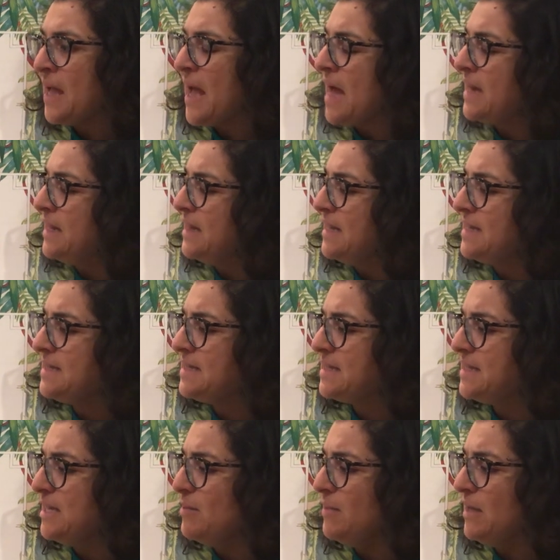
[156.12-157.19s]
And in this
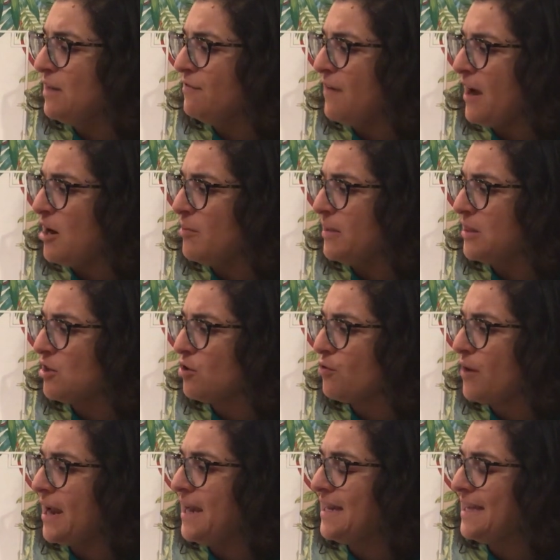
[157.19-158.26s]
steamy environment, the
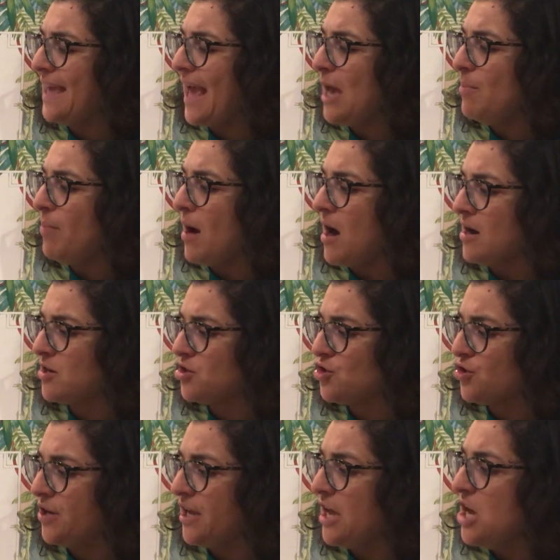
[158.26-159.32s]
great kapok
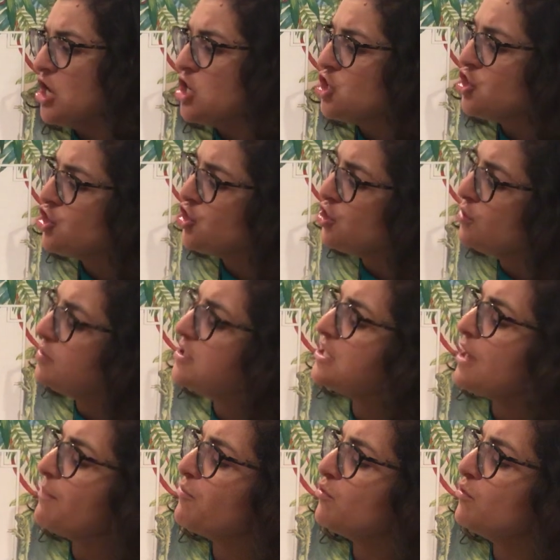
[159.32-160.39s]
tree shoots
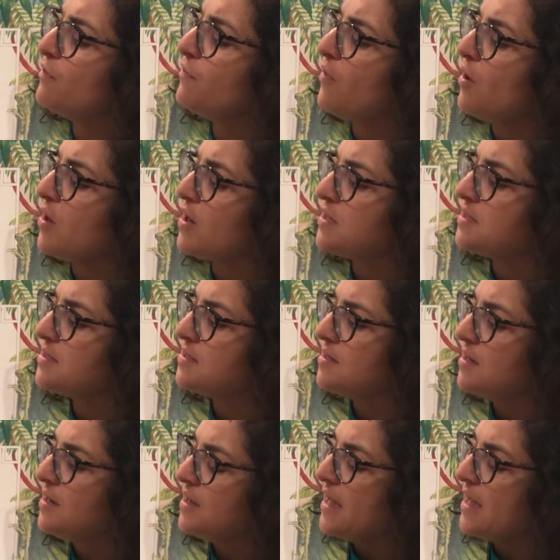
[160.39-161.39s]
up through the forest